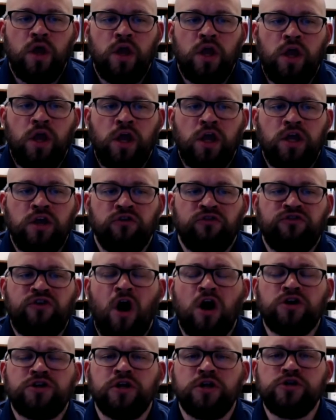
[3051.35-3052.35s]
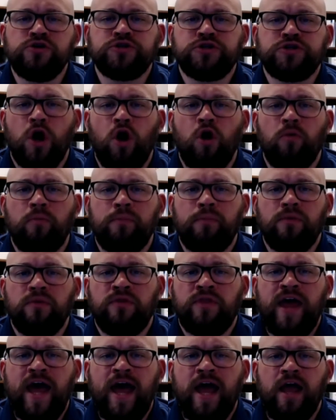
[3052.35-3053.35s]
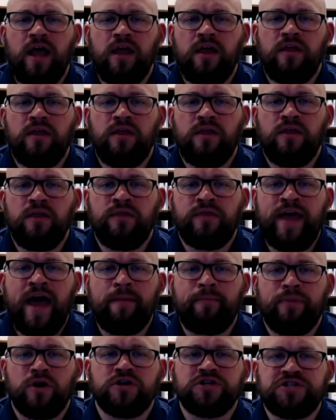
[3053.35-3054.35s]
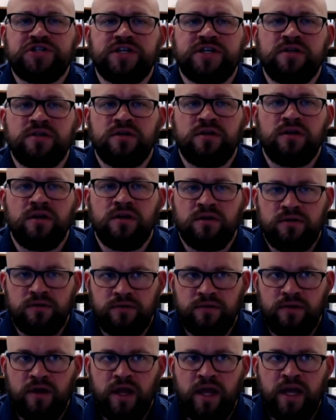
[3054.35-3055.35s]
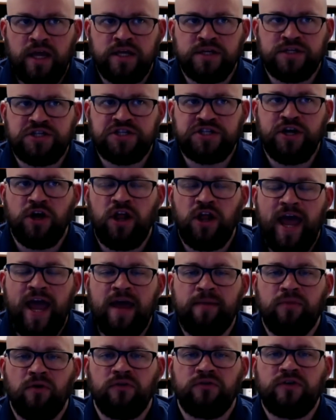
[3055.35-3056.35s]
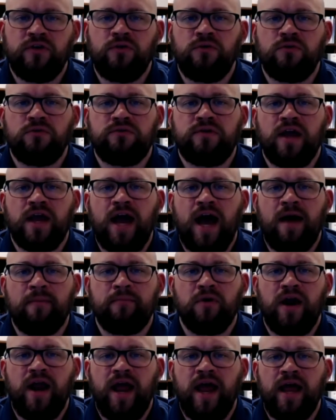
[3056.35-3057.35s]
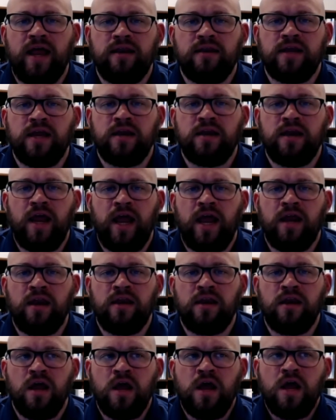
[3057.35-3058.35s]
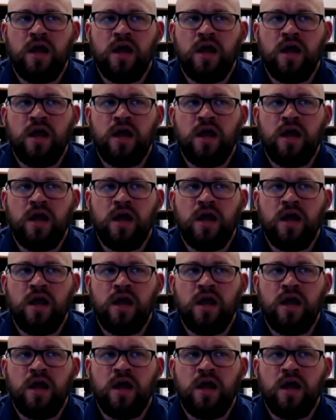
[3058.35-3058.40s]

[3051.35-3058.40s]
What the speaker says: you start to lose hope that that person is still able to comprehend and